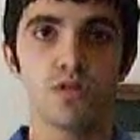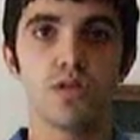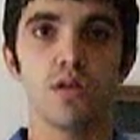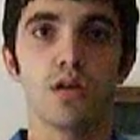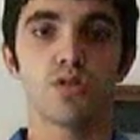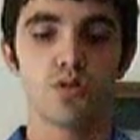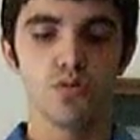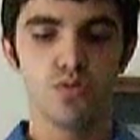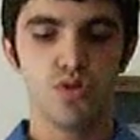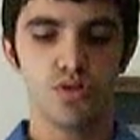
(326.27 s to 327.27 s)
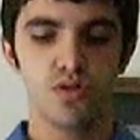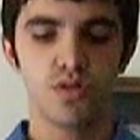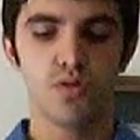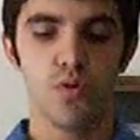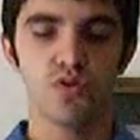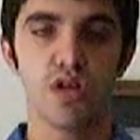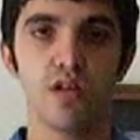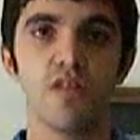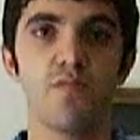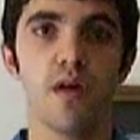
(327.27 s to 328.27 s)
A solution to the No
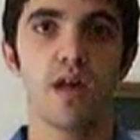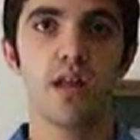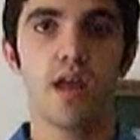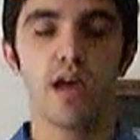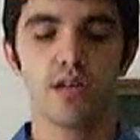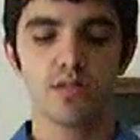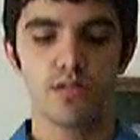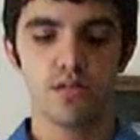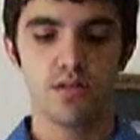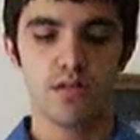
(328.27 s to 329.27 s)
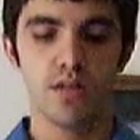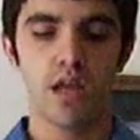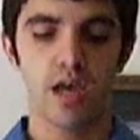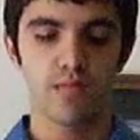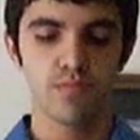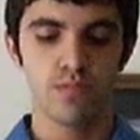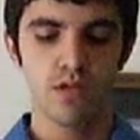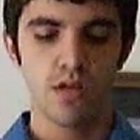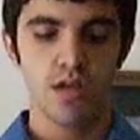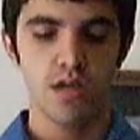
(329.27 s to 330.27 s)
Child Left Behind Acts in
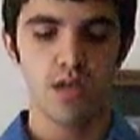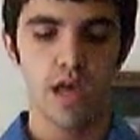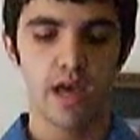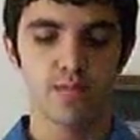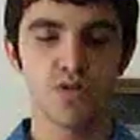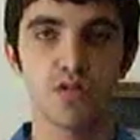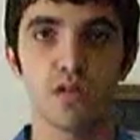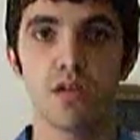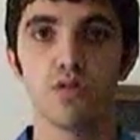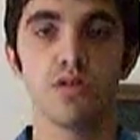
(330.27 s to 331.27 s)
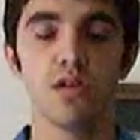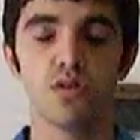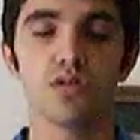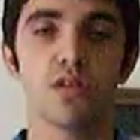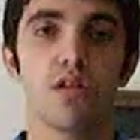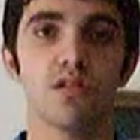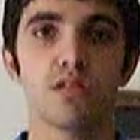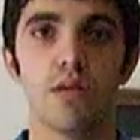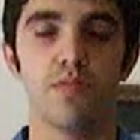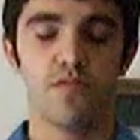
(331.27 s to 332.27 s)
Adams is, here's a starting
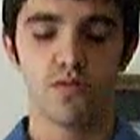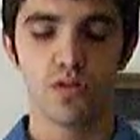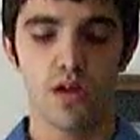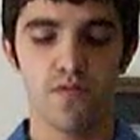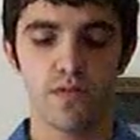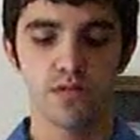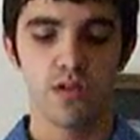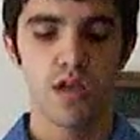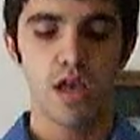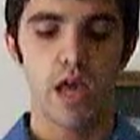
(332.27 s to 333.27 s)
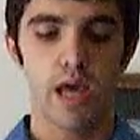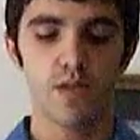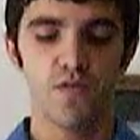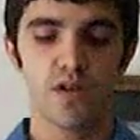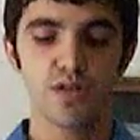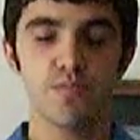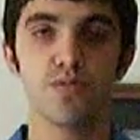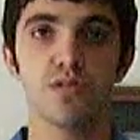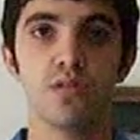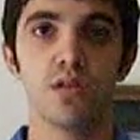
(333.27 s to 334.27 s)
statement first off, is Adams Friendship
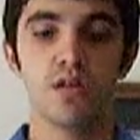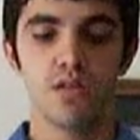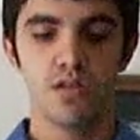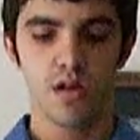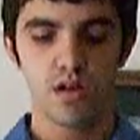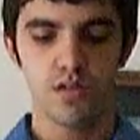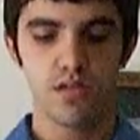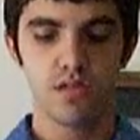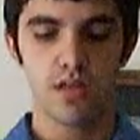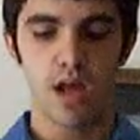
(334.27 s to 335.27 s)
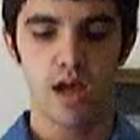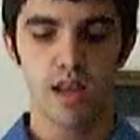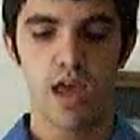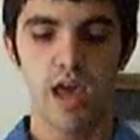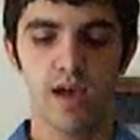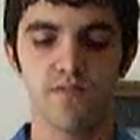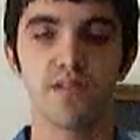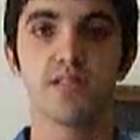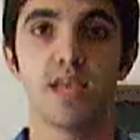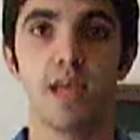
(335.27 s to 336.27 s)
does not have the
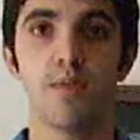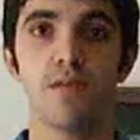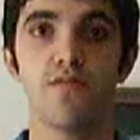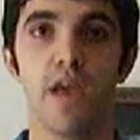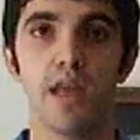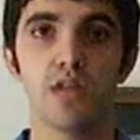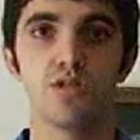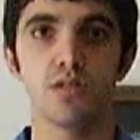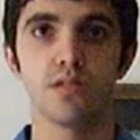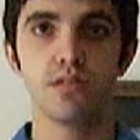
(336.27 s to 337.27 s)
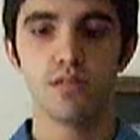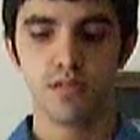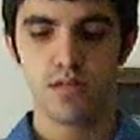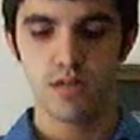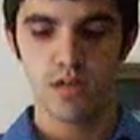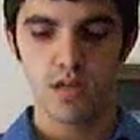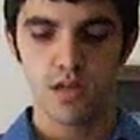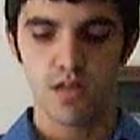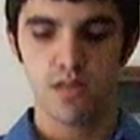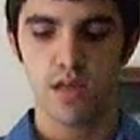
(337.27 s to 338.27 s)
same advantages
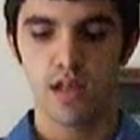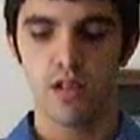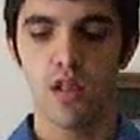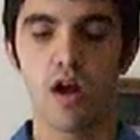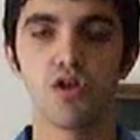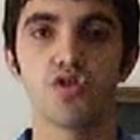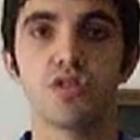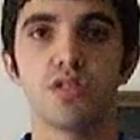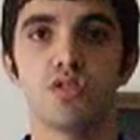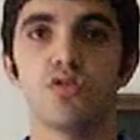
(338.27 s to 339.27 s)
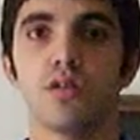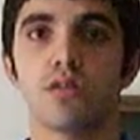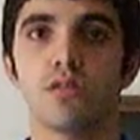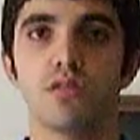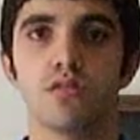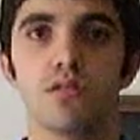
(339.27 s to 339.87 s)
than larger districts